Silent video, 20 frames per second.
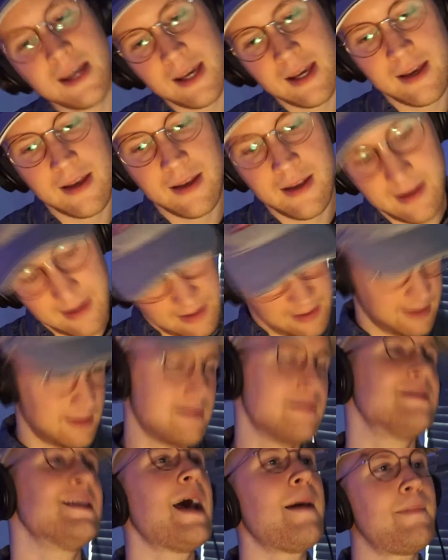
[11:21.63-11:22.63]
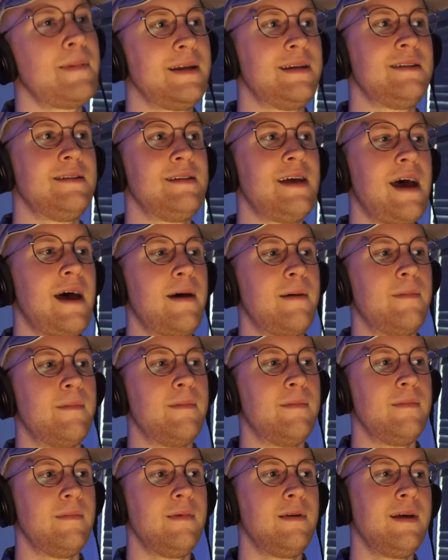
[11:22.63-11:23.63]
But it's like stopping at
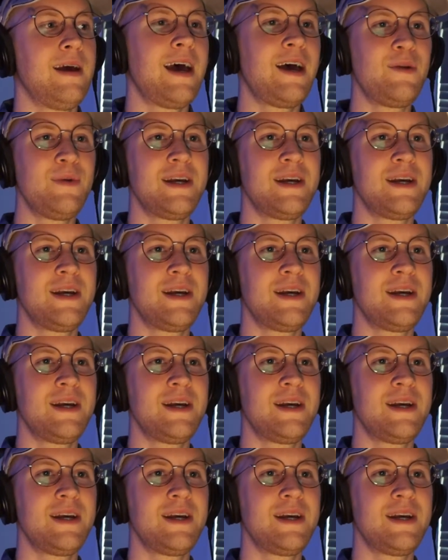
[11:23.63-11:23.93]
the top.